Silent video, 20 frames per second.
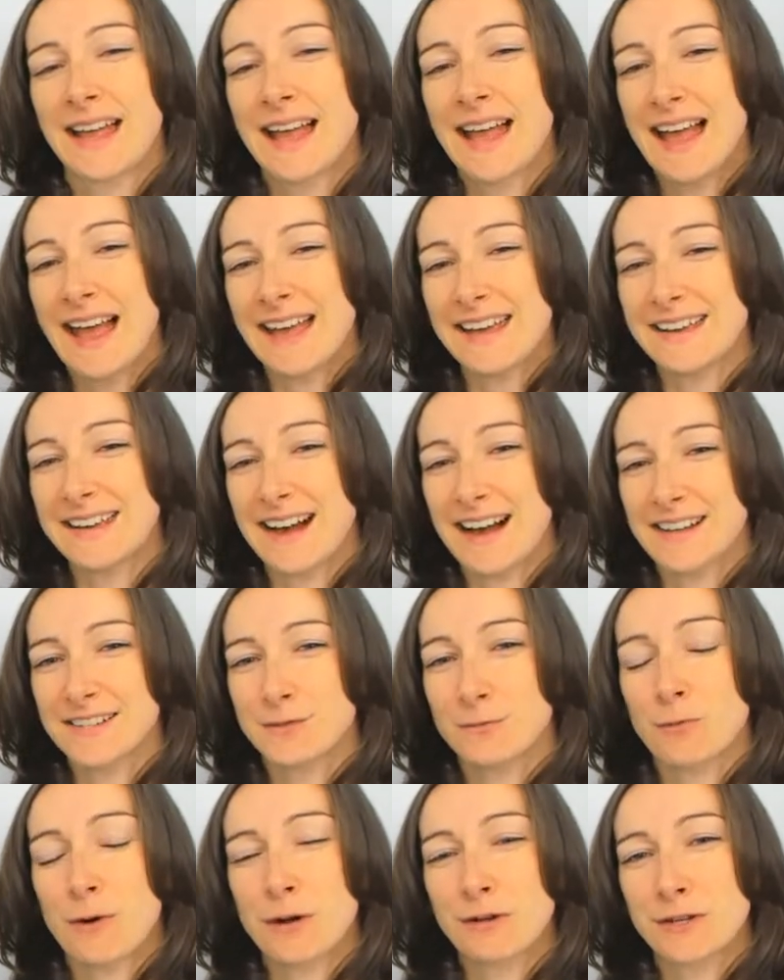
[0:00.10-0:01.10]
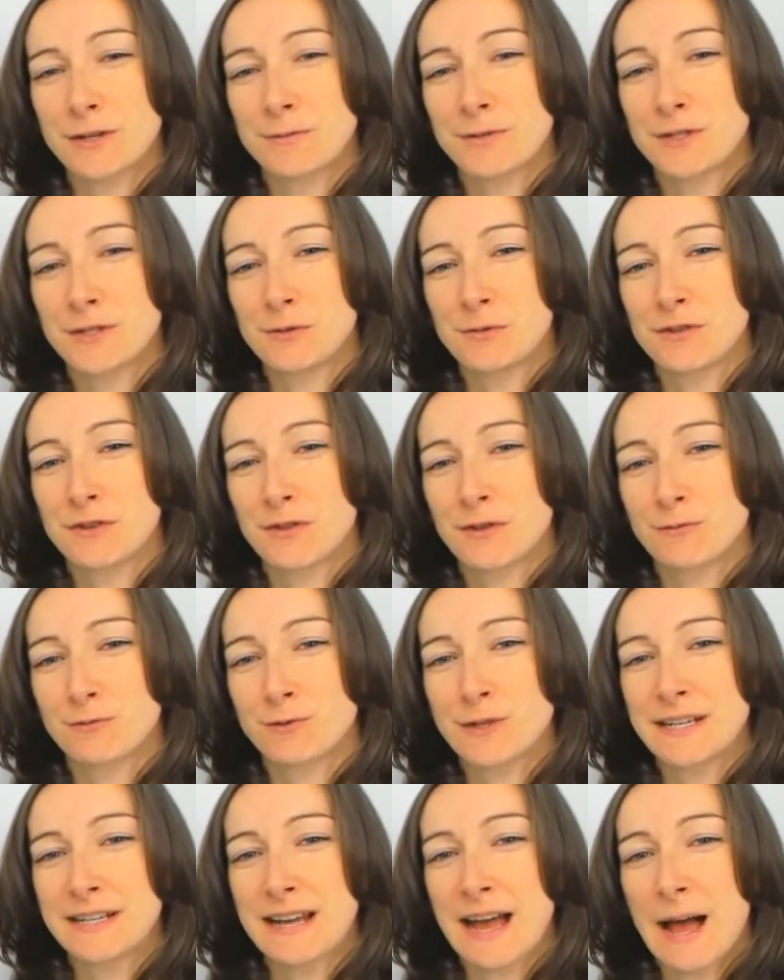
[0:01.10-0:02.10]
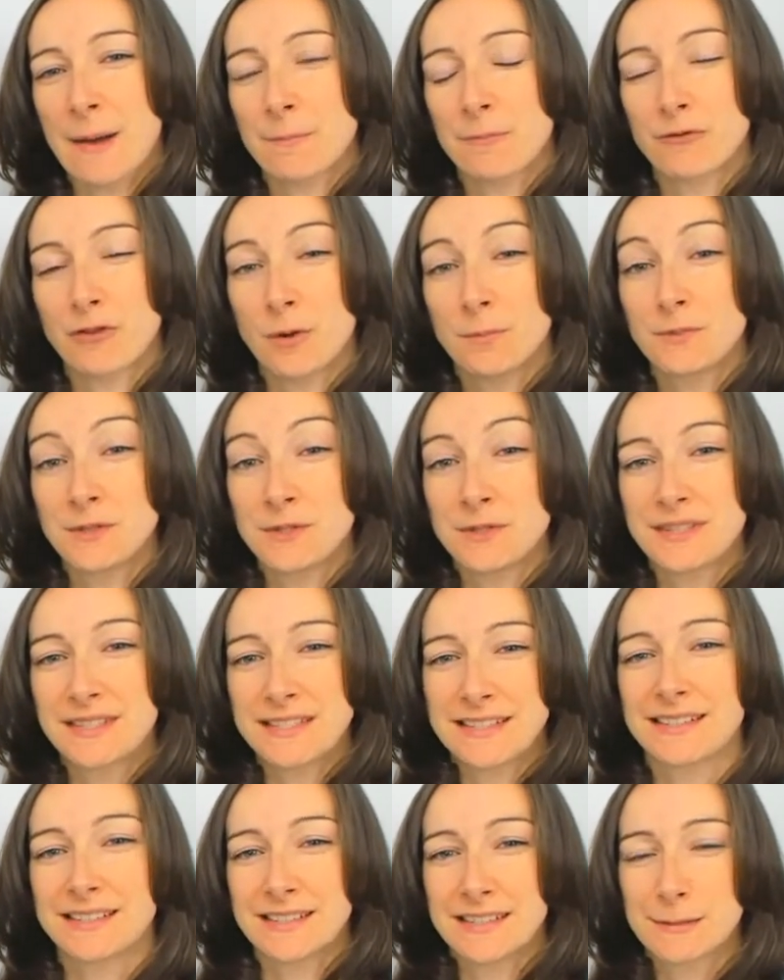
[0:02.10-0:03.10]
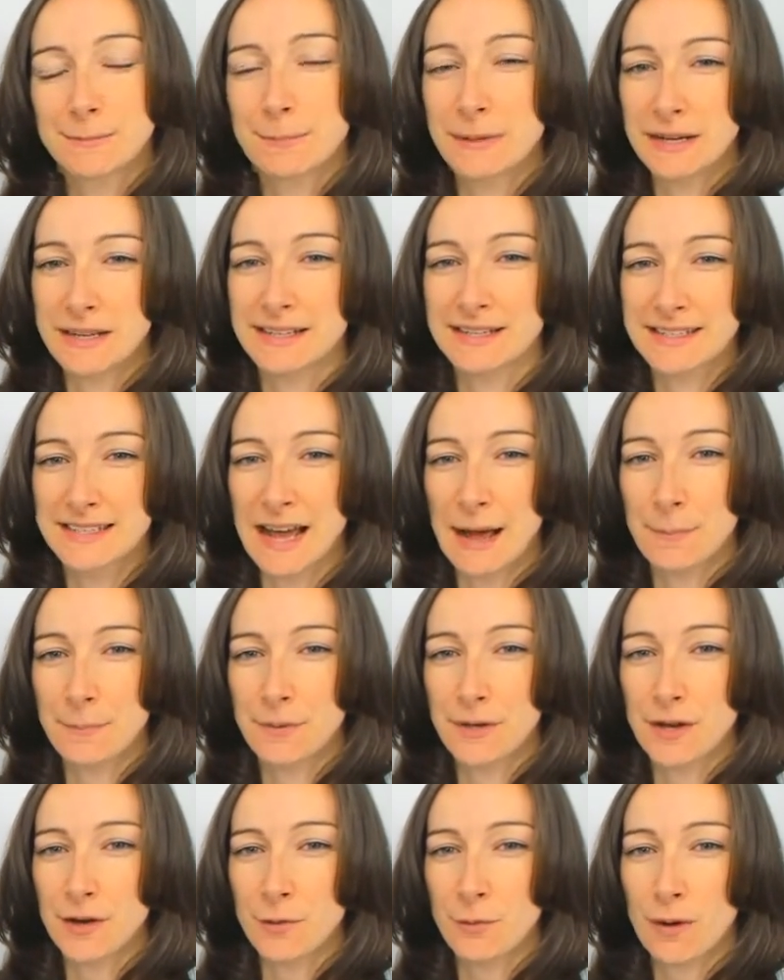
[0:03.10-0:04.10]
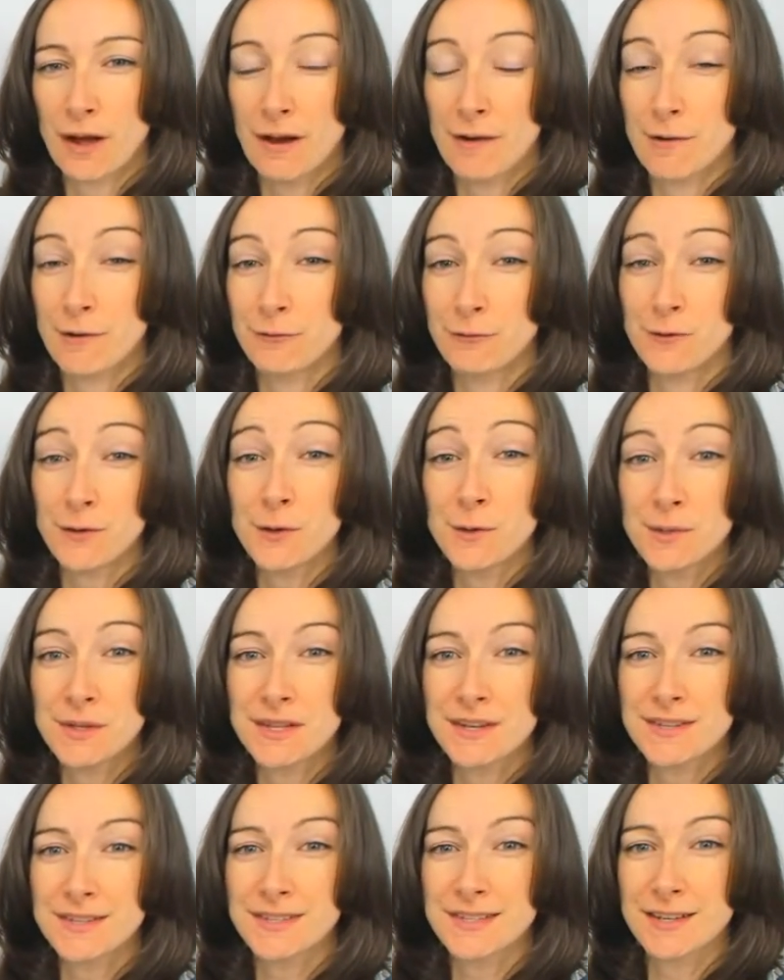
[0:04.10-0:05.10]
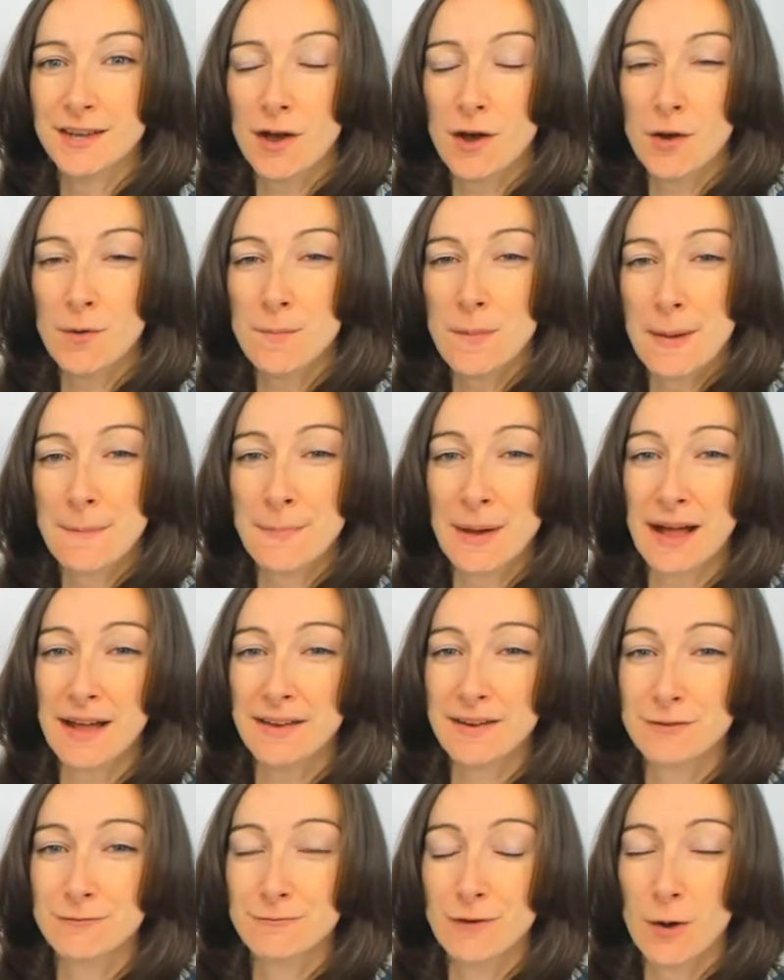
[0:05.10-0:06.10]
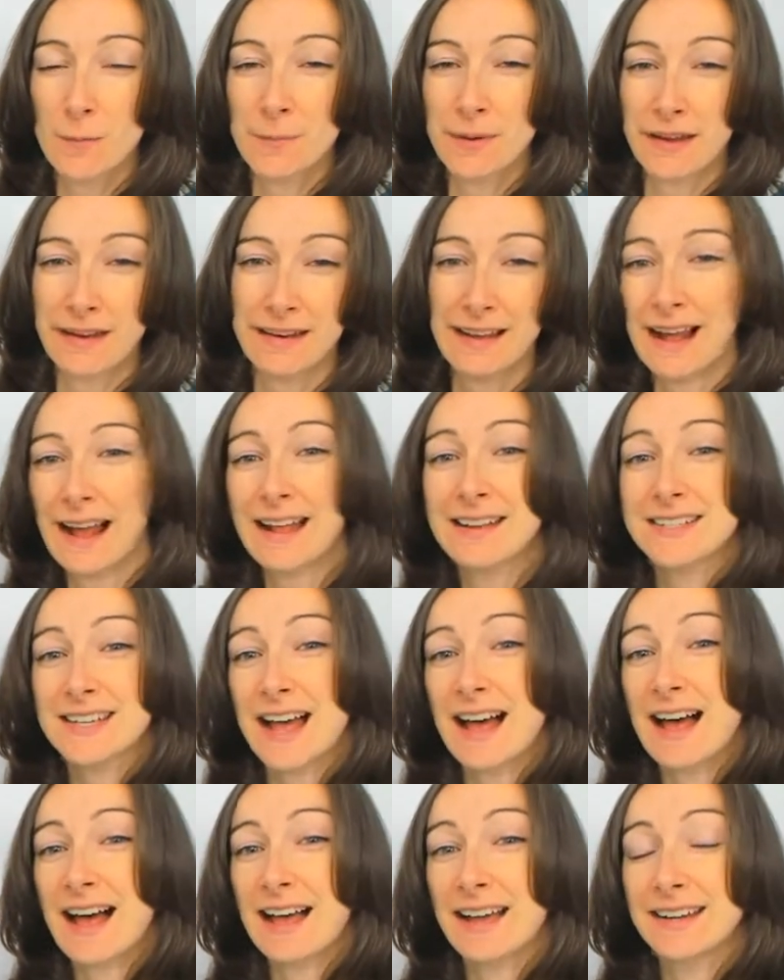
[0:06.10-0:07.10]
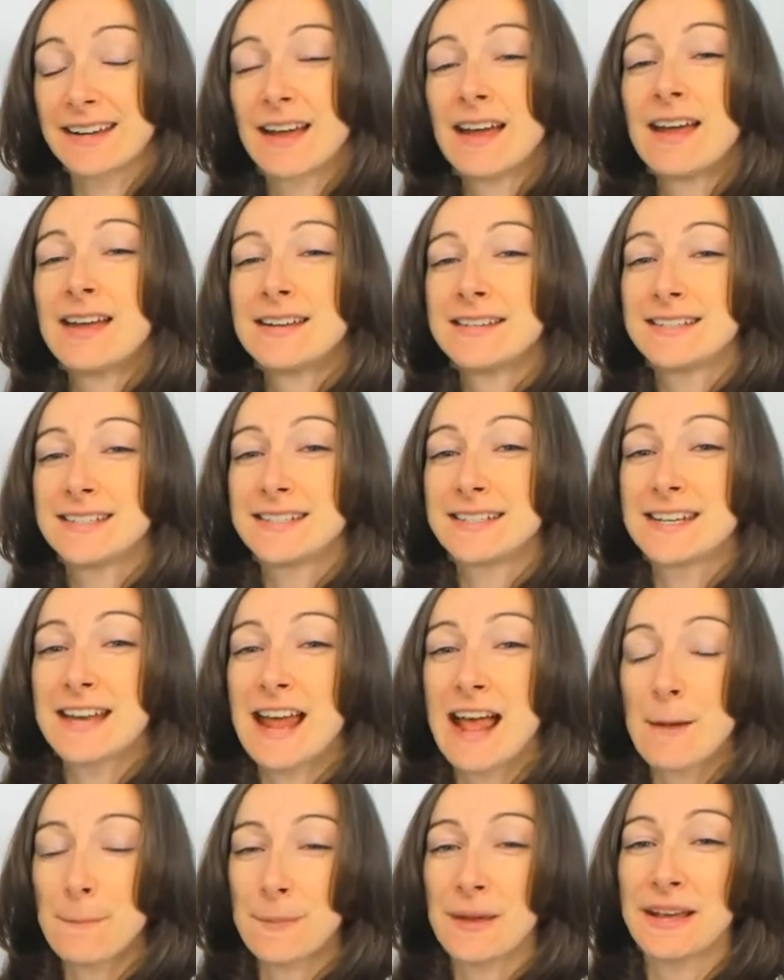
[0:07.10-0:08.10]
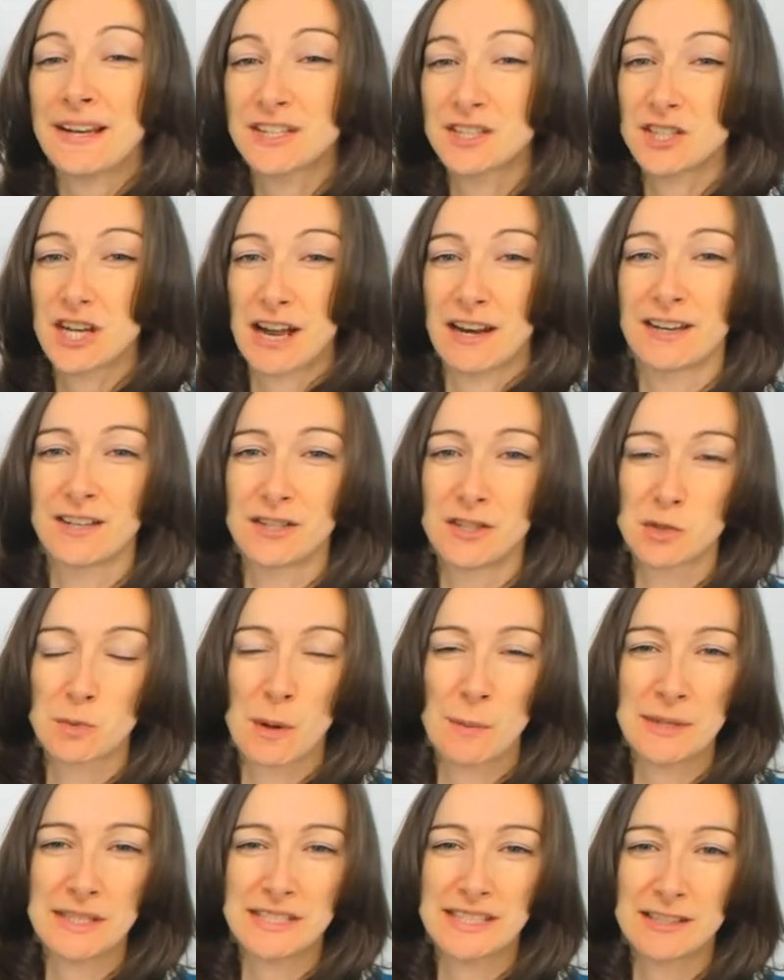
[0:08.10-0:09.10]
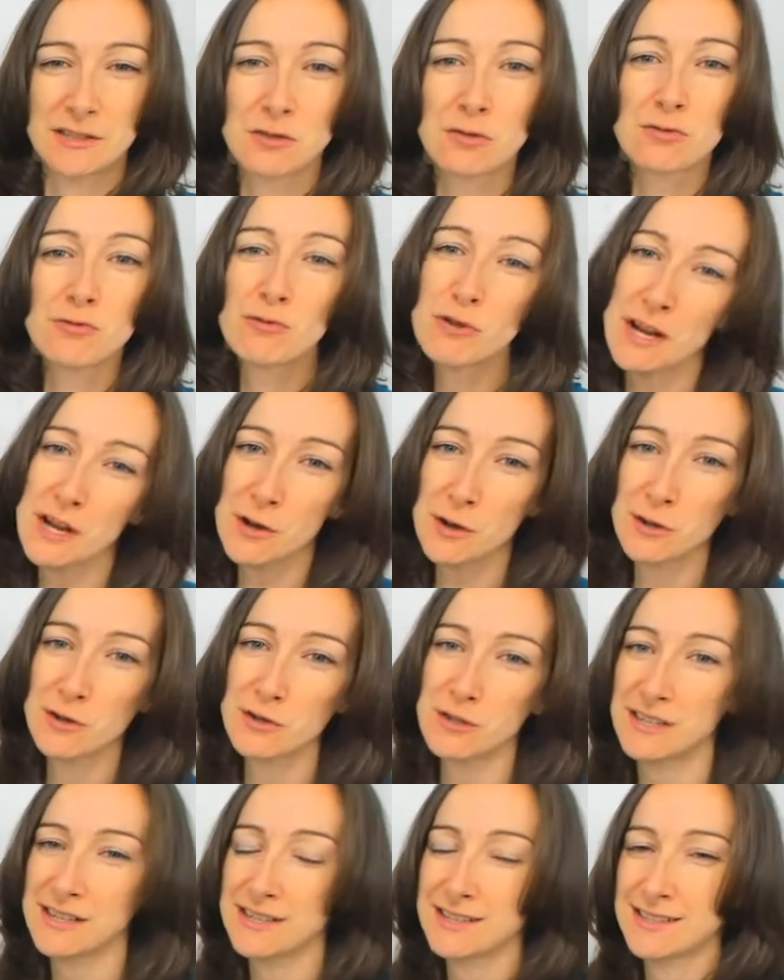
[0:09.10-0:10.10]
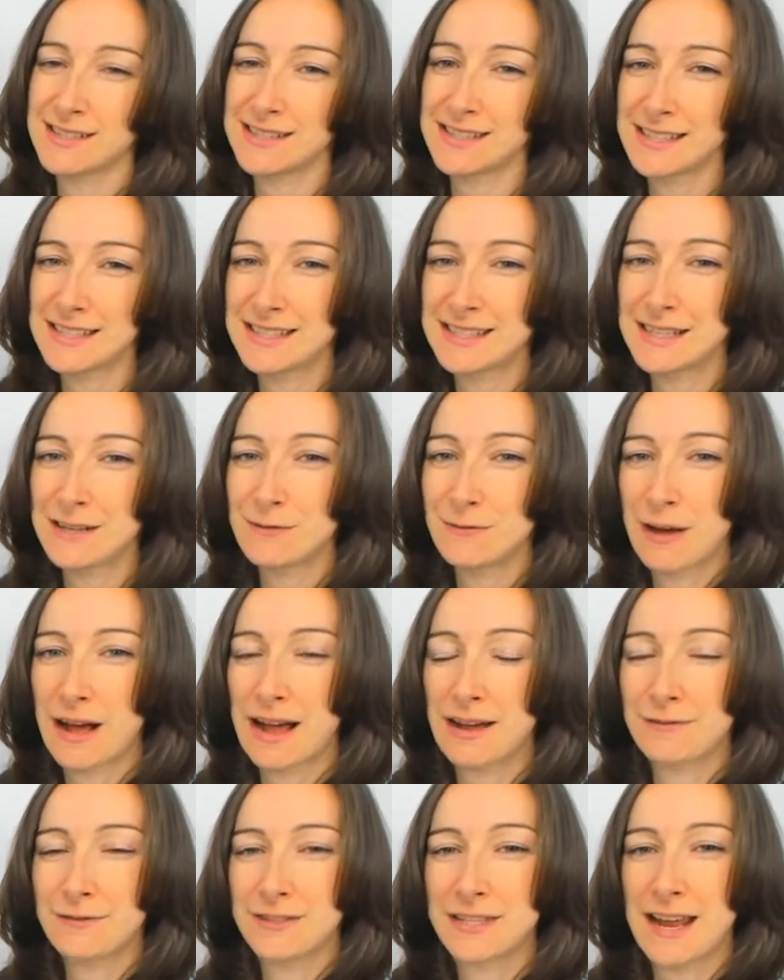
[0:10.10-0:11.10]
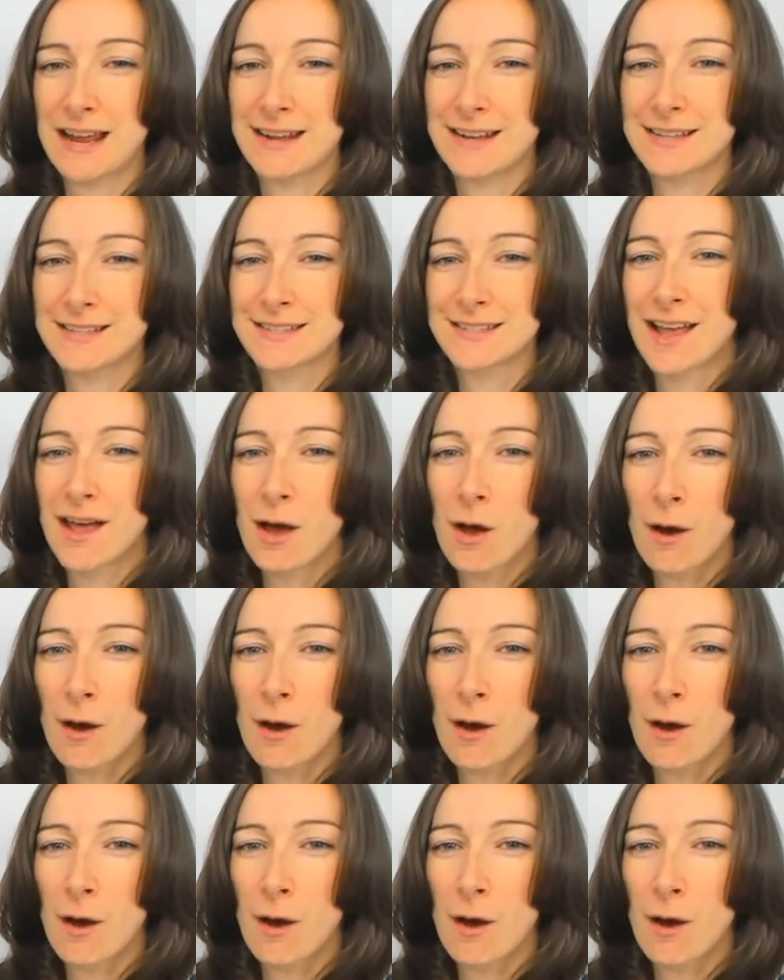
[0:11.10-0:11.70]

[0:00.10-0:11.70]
Hey guys, welcome to another recap from New Zealand's biggest gap year, where a few years ago my partner Robin and I did an epic challenge where we did 365 days